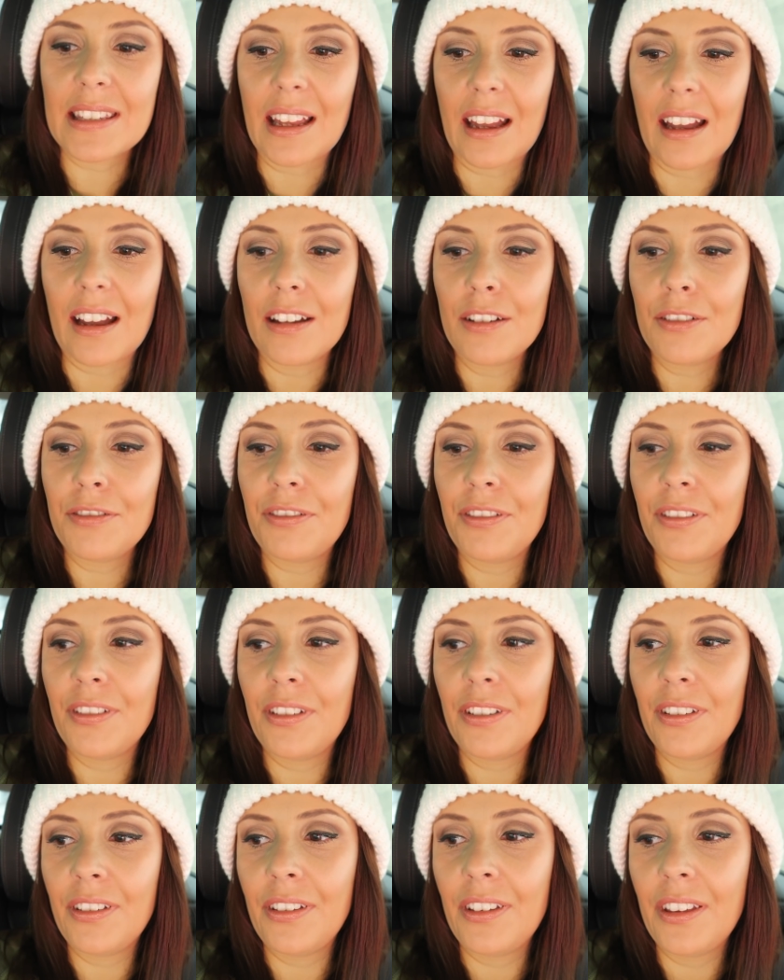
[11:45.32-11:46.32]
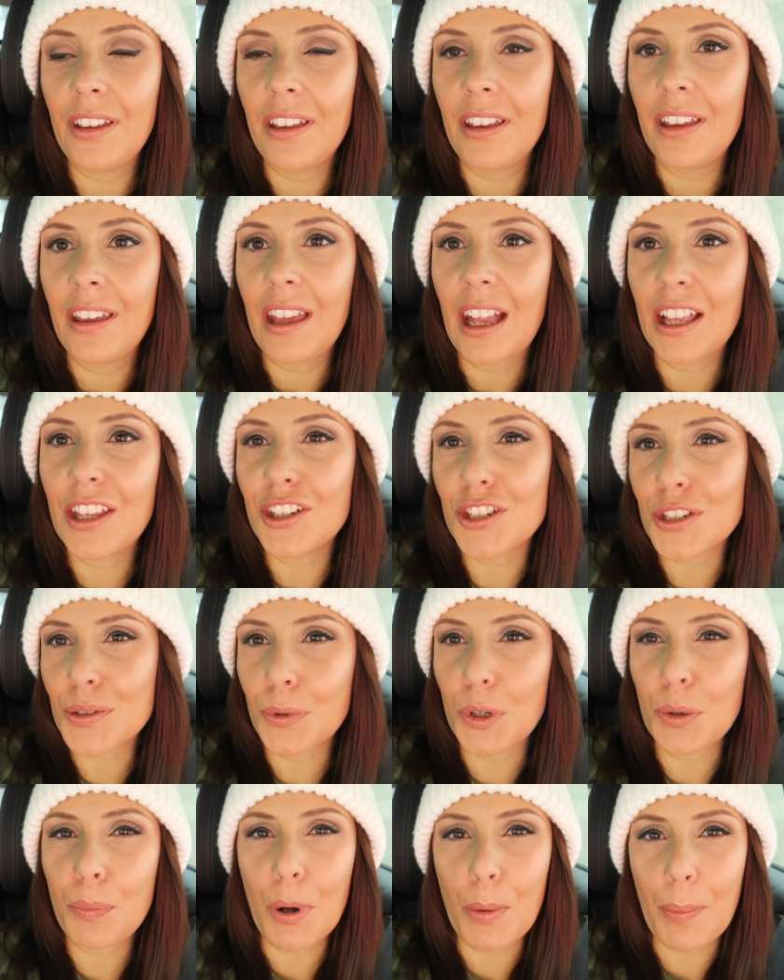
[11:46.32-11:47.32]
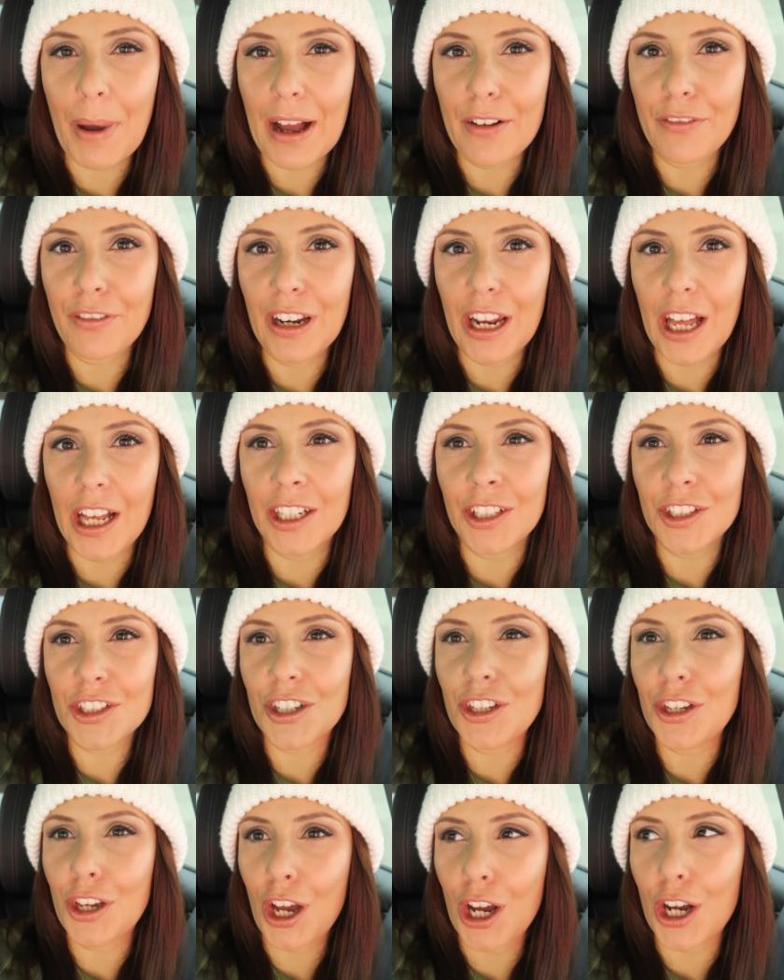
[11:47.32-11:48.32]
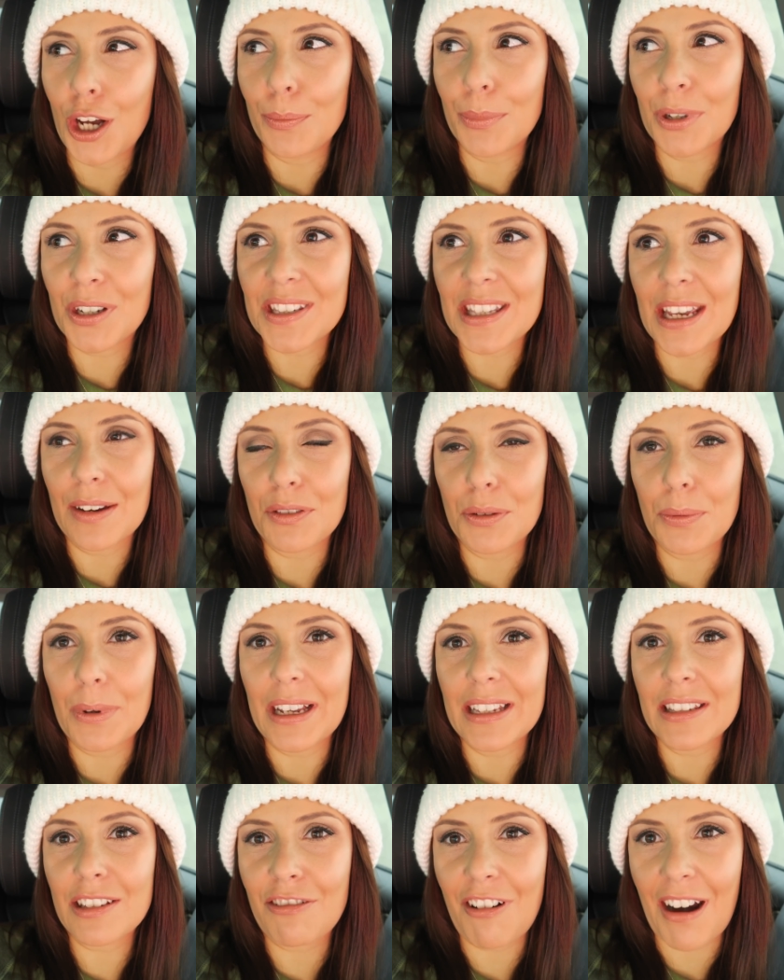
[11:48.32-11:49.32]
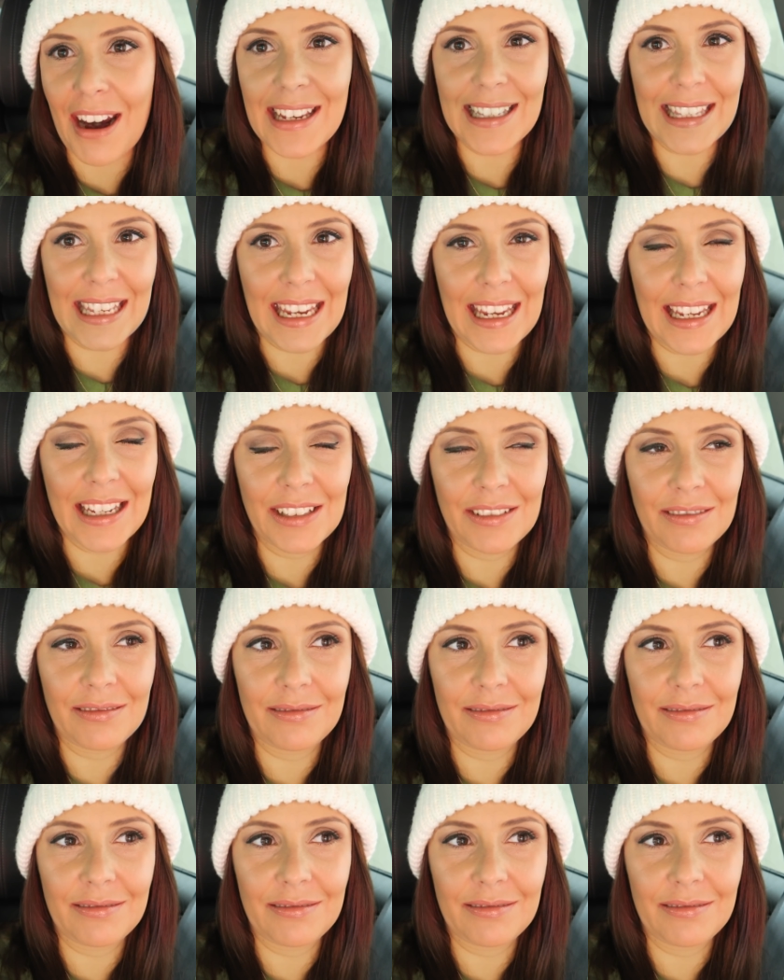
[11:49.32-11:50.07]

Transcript: stuff and you just want to pop out for lunch and you can't because everywhere's crazy.